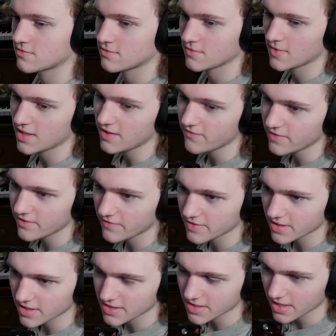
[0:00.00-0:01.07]
Even if it
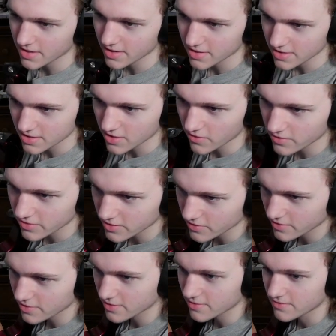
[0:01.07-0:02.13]
does sound like it's going through
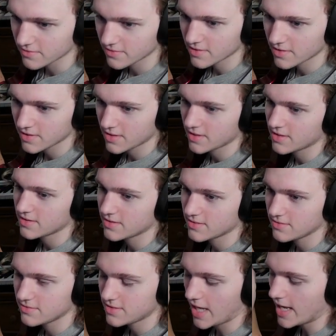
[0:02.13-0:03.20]
a
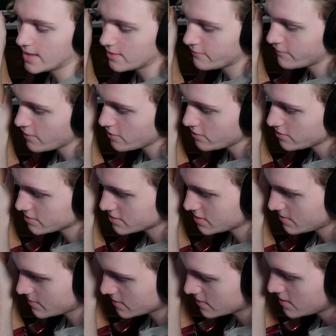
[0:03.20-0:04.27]
telephone or
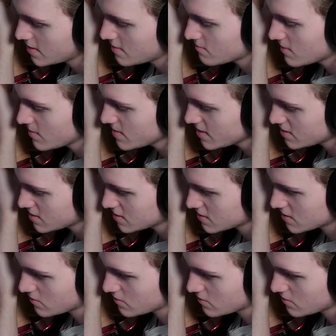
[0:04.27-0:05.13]
something. Maybe that's just the